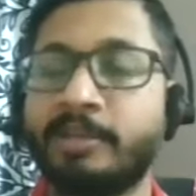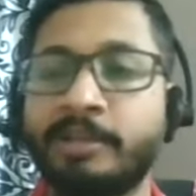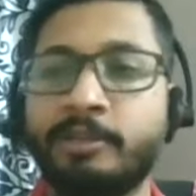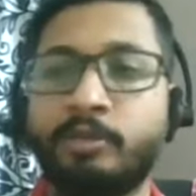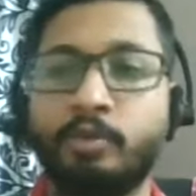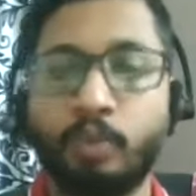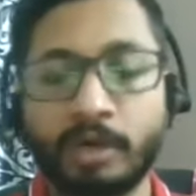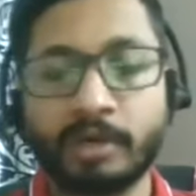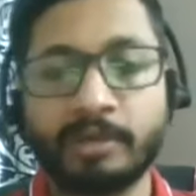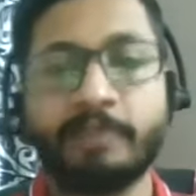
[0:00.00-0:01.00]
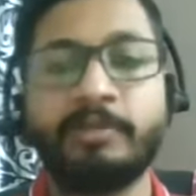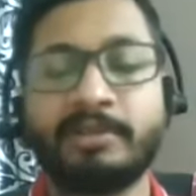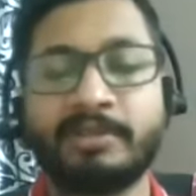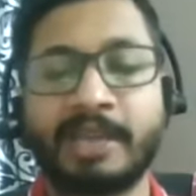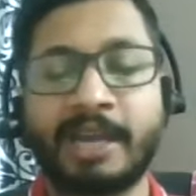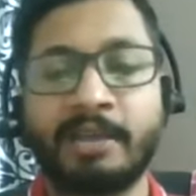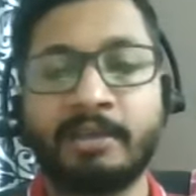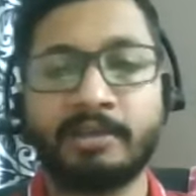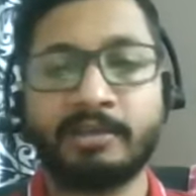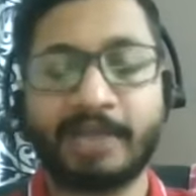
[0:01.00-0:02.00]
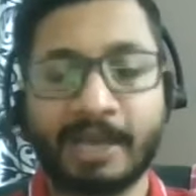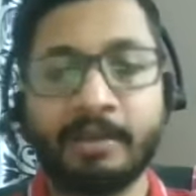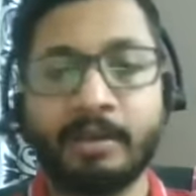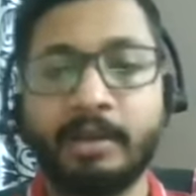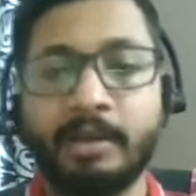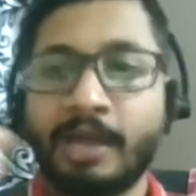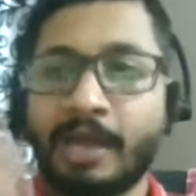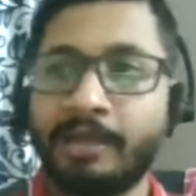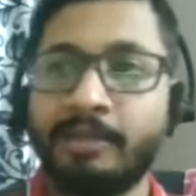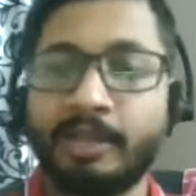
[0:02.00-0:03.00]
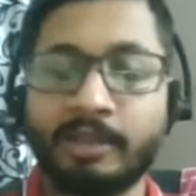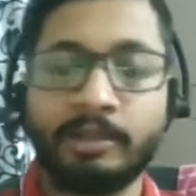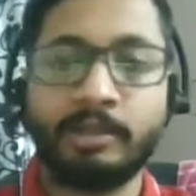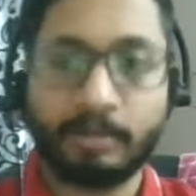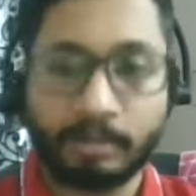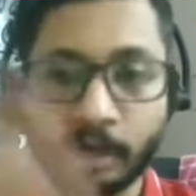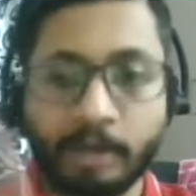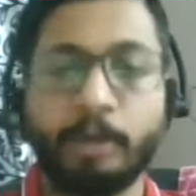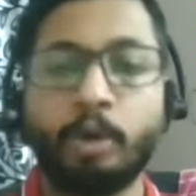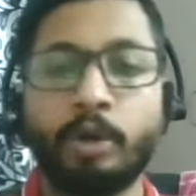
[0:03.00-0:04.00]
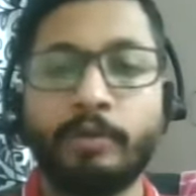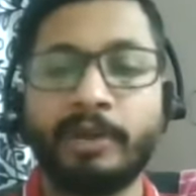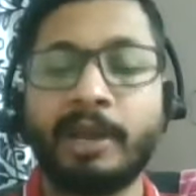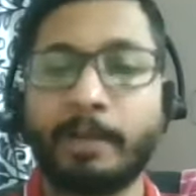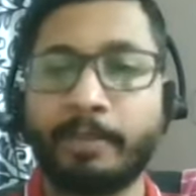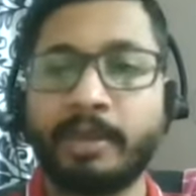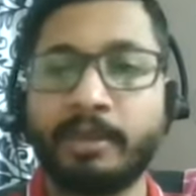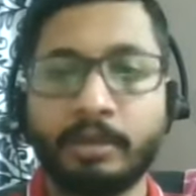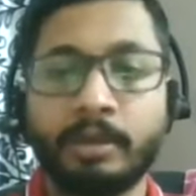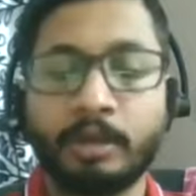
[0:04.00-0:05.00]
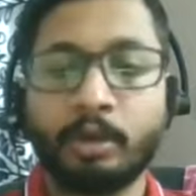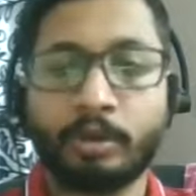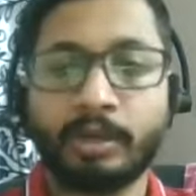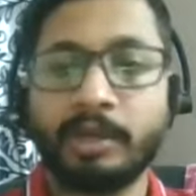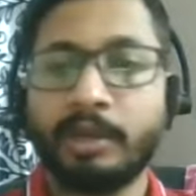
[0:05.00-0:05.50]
needs to work. They will scan the scanner, and then unload will happen. Okay,